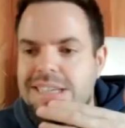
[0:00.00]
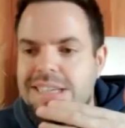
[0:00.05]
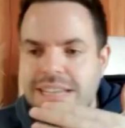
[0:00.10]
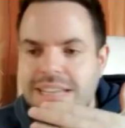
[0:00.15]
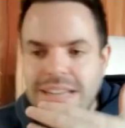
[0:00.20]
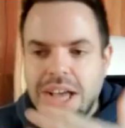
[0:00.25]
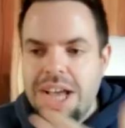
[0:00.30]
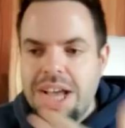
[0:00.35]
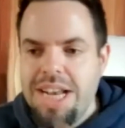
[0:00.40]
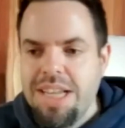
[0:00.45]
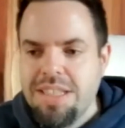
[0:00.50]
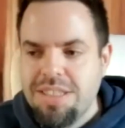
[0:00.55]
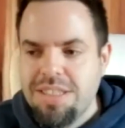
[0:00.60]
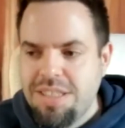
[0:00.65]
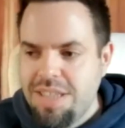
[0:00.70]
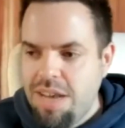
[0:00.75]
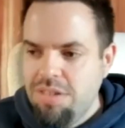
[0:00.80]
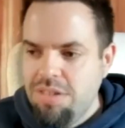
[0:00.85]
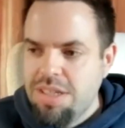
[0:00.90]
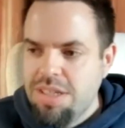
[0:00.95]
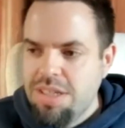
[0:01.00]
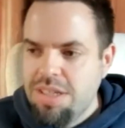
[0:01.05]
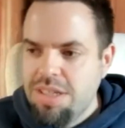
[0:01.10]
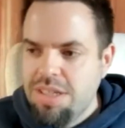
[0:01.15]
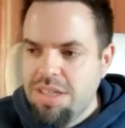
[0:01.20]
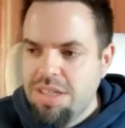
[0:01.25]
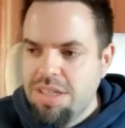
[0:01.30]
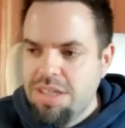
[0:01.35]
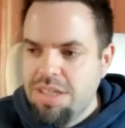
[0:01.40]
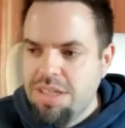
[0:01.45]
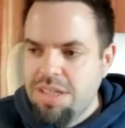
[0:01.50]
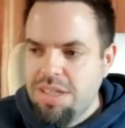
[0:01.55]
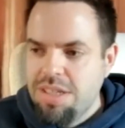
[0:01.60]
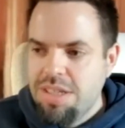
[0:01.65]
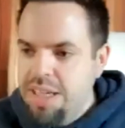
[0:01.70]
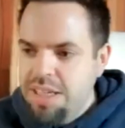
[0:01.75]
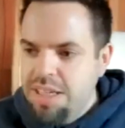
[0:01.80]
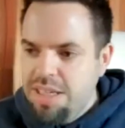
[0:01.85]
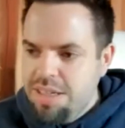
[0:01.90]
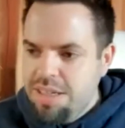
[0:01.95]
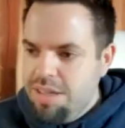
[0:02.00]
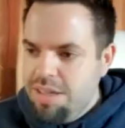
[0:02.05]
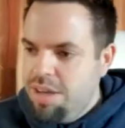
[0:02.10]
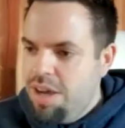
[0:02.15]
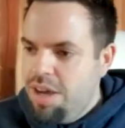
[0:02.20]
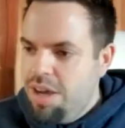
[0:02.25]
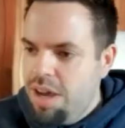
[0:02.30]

Lightening the sound color could be